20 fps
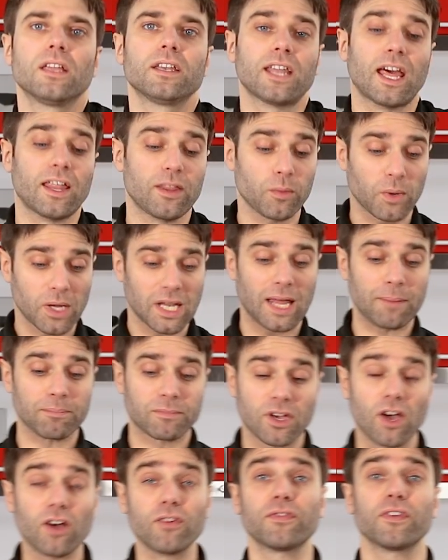Now that we're
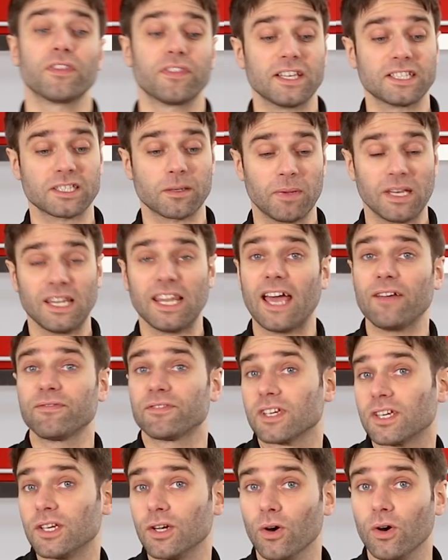clamped off, this can be left
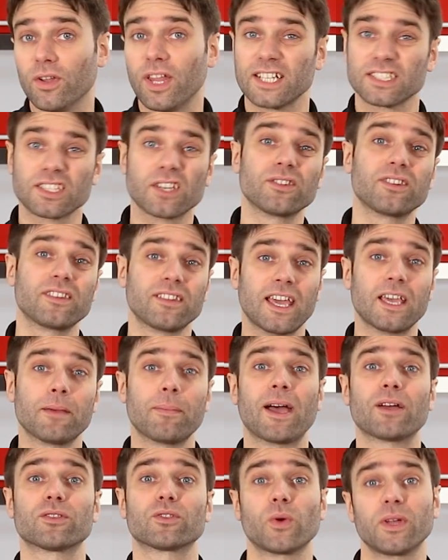to cure. That's going to take
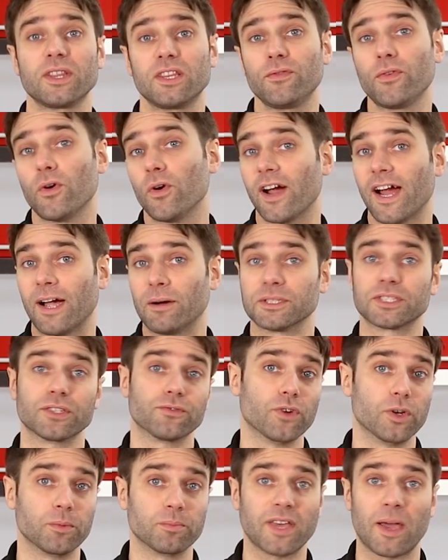about 24 hours at
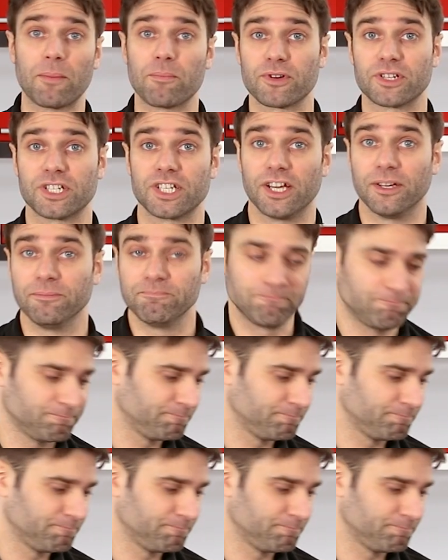room temperature.